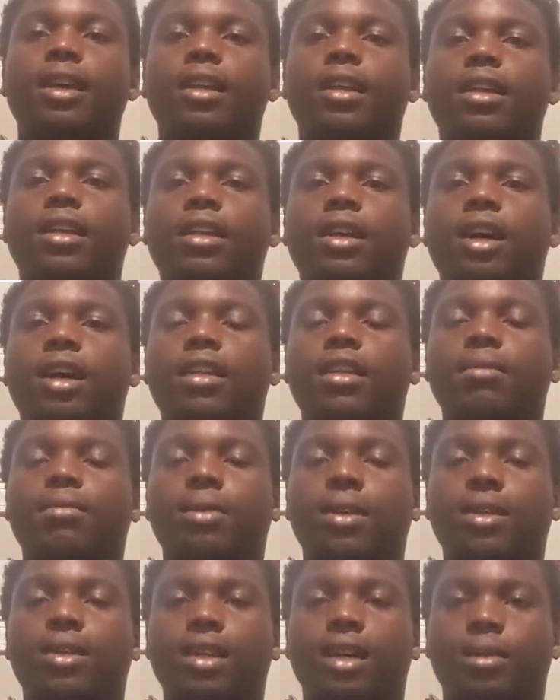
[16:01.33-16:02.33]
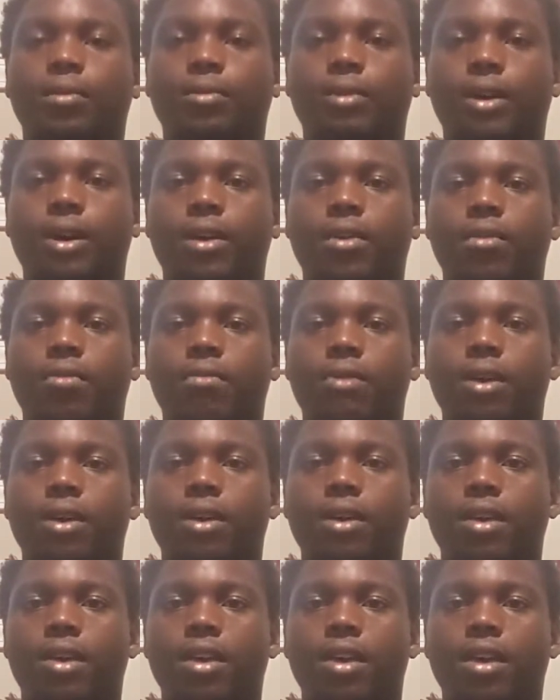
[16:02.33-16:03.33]
thing that knocked this place out of power, man.
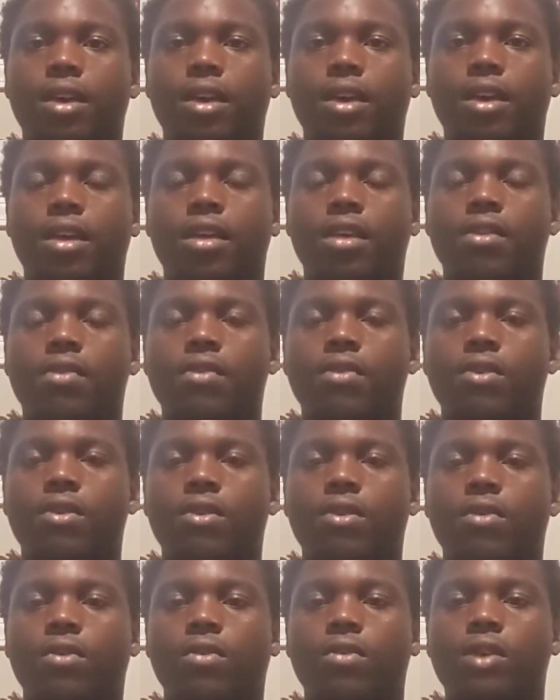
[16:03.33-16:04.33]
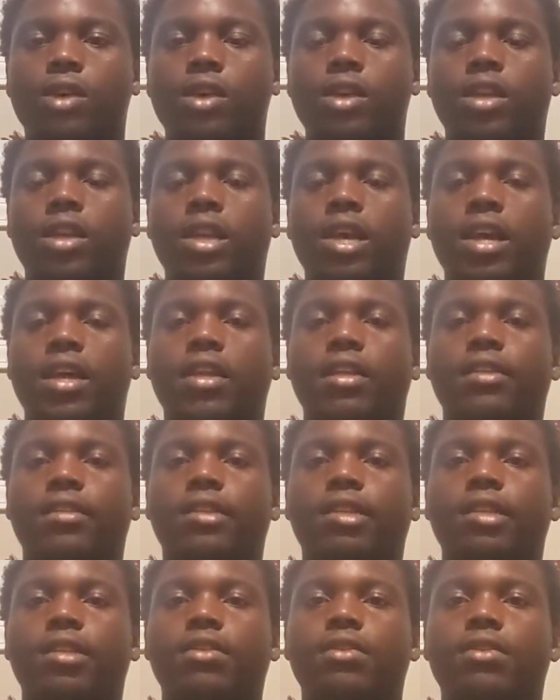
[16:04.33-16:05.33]
It ain't like,
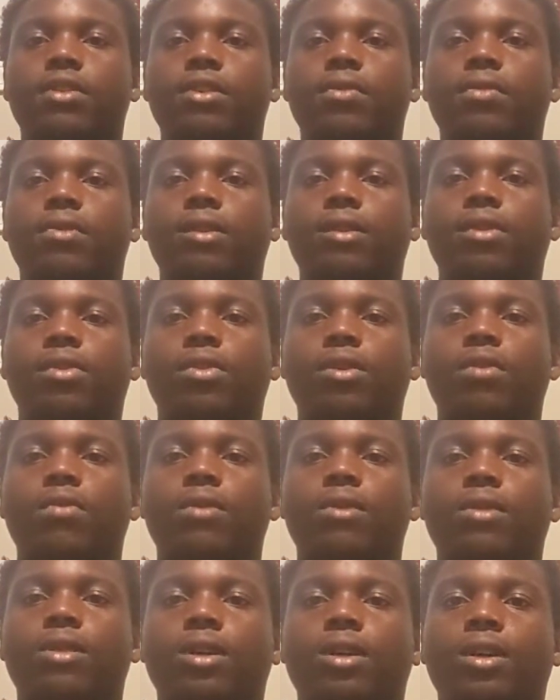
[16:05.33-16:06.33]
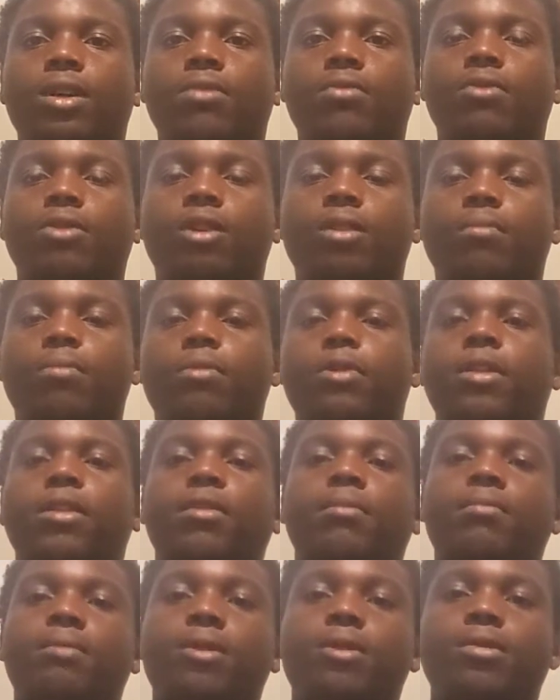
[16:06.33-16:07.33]
when the Lord returns, we're gonna put
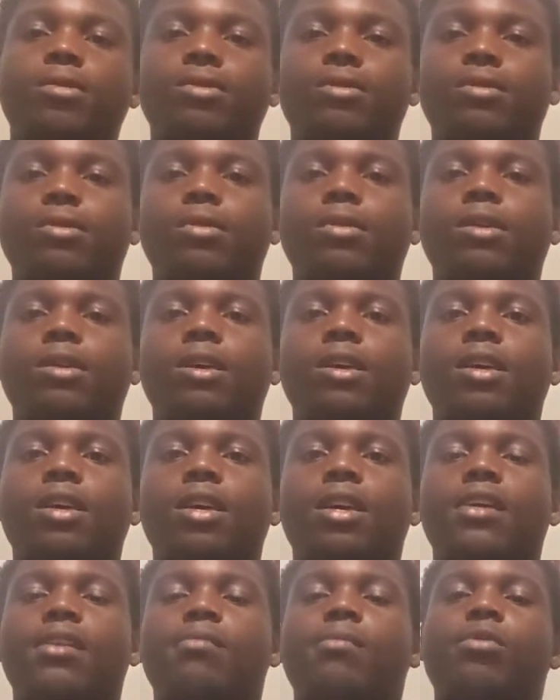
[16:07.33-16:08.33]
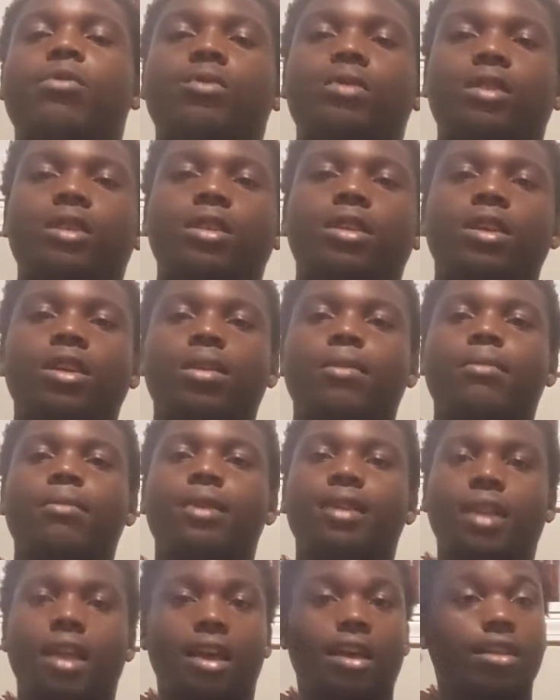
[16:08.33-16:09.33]
the missiles in a museum
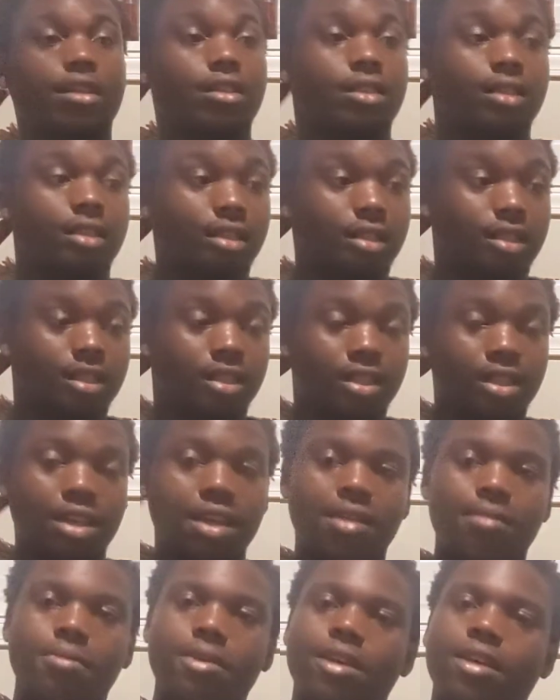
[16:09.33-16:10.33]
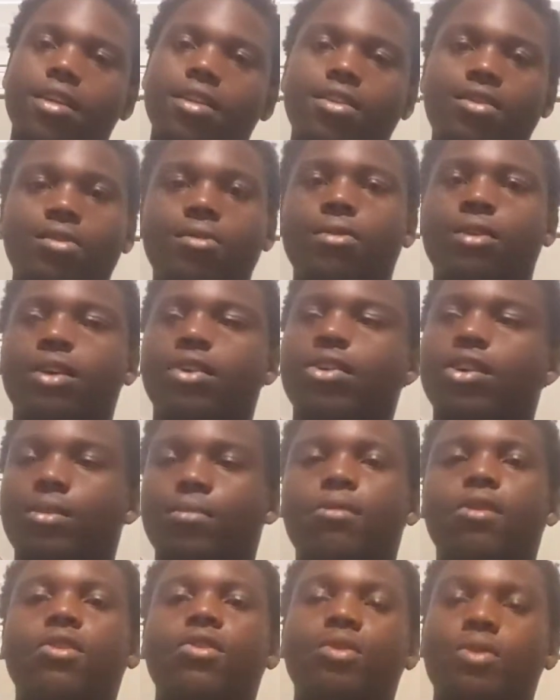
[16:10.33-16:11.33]
and like, you know what I mean? No, they're gonna
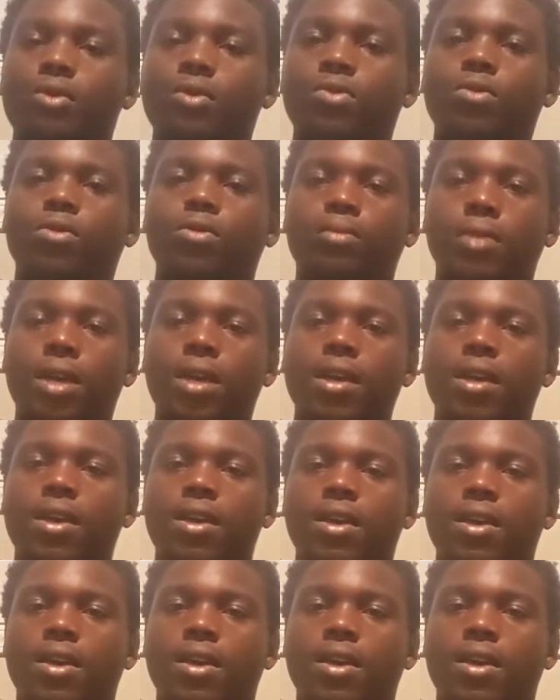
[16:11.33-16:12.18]
be used, man.